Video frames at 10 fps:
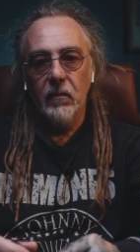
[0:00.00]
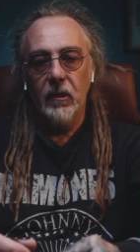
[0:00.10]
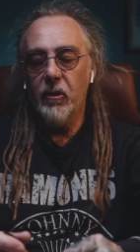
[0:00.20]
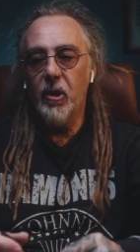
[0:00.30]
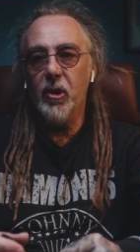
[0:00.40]

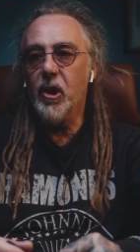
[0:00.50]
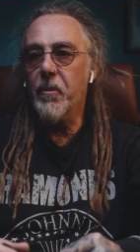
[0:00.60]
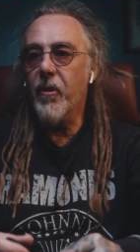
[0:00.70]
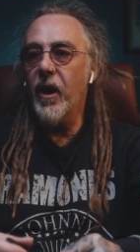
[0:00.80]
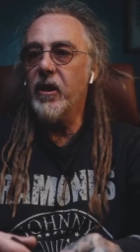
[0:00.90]
So it
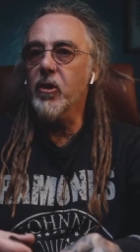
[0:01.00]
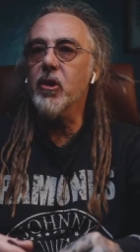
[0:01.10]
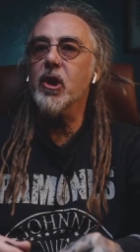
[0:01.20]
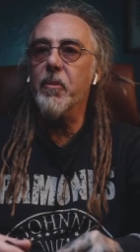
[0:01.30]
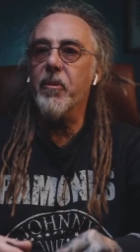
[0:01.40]

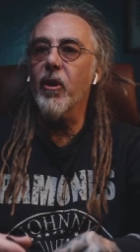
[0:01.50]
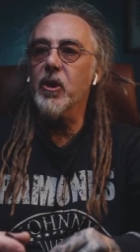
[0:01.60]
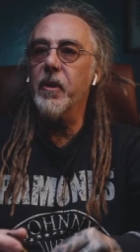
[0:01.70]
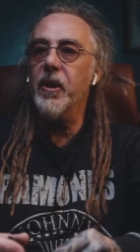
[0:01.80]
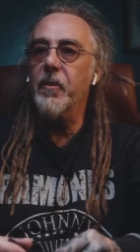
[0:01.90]
doesn't
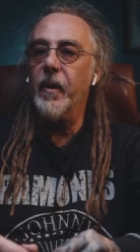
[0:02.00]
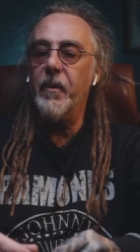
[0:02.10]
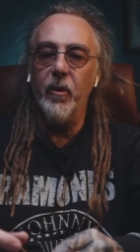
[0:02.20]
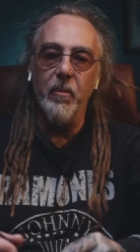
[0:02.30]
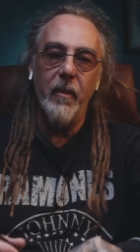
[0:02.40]
surprise me that
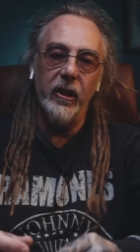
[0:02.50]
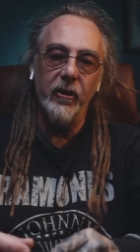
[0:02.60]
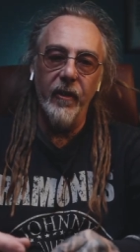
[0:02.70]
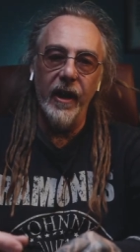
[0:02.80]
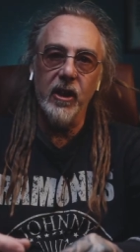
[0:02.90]
people that
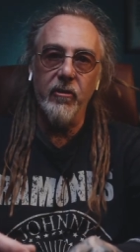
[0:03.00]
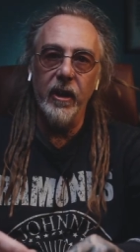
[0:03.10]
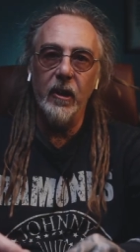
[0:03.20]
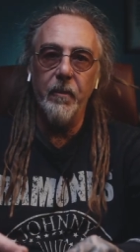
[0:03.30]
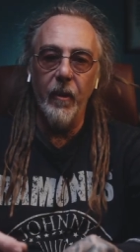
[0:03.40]
manufacture
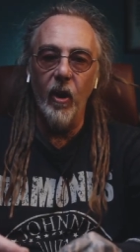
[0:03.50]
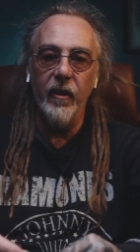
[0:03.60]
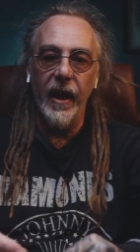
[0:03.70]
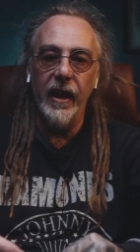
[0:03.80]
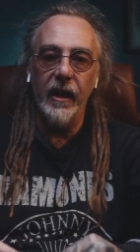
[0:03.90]
ink buy
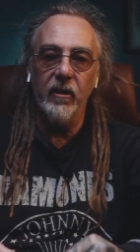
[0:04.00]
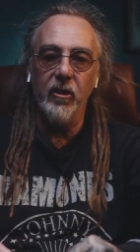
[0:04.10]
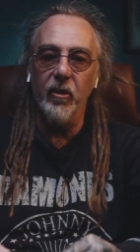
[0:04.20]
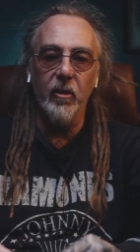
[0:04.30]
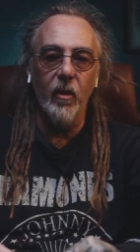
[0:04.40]
that in,
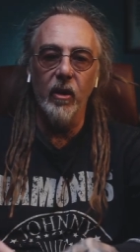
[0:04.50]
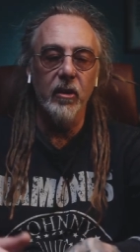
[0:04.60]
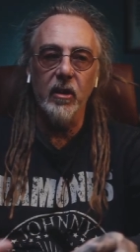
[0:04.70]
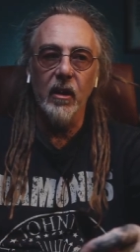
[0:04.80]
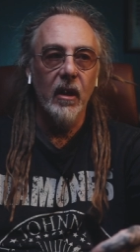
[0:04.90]
because
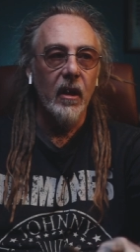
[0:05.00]
otherwise,